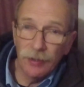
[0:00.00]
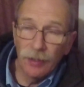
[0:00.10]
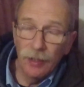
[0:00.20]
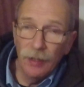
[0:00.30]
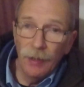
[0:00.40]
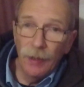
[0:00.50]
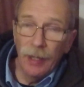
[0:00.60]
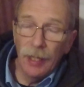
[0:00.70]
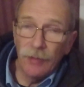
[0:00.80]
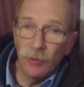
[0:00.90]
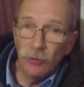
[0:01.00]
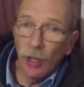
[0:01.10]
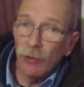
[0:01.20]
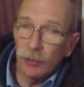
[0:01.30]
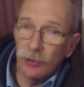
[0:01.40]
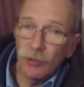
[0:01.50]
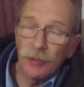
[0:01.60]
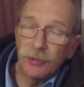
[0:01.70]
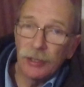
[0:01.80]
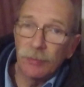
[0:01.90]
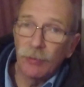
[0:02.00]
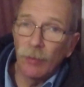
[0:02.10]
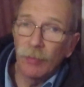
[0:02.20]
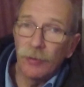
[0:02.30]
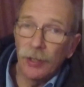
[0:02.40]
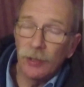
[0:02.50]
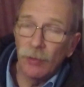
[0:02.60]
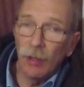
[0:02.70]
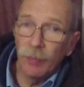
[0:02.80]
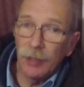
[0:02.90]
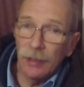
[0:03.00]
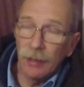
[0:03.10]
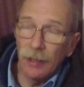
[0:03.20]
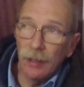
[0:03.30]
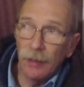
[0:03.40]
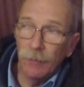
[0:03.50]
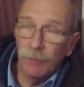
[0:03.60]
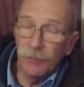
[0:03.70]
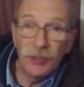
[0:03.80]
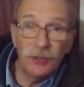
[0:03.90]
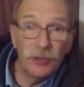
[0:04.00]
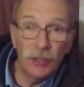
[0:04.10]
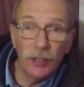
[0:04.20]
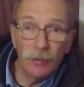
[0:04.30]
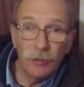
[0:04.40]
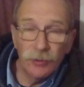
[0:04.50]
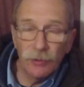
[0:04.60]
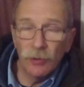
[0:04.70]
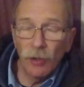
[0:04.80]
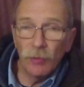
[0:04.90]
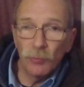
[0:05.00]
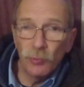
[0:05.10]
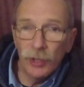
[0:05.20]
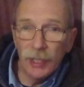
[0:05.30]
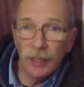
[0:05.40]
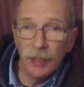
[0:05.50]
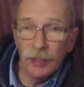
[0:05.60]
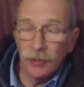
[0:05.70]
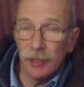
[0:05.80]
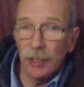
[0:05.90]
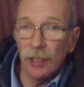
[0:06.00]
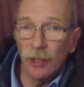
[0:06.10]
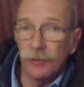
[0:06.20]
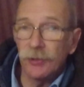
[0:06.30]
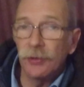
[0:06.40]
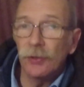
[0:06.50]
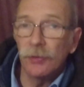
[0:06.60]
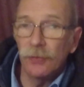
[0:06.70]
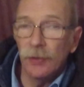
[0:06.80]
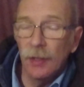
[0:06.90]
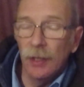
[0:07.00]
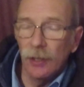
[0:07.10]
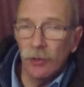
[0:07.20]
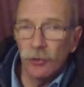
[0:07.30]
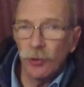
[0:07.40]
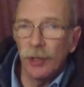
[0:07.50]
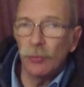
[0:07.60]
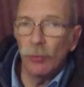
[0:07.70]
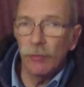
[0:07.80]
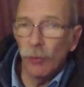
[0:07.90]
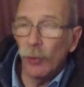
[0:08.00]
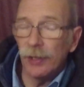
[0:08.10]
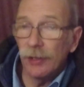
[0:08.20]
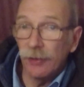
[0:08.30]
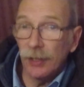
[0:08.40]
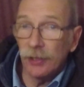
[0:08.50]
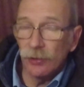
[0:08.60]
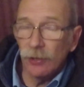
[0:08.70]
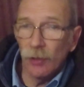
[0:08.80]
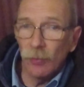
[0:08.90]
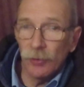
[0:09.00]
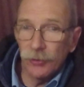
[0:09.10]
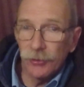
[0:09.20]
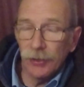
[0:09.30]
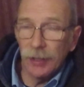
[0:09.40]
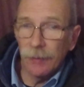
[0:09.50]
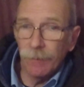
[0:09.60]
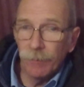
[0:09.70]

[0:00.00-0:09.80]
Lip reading: And if you don't address these problems, then you are being disingenuous. You're not really seeking after truth. You're trying to avoid the things you don't want to see.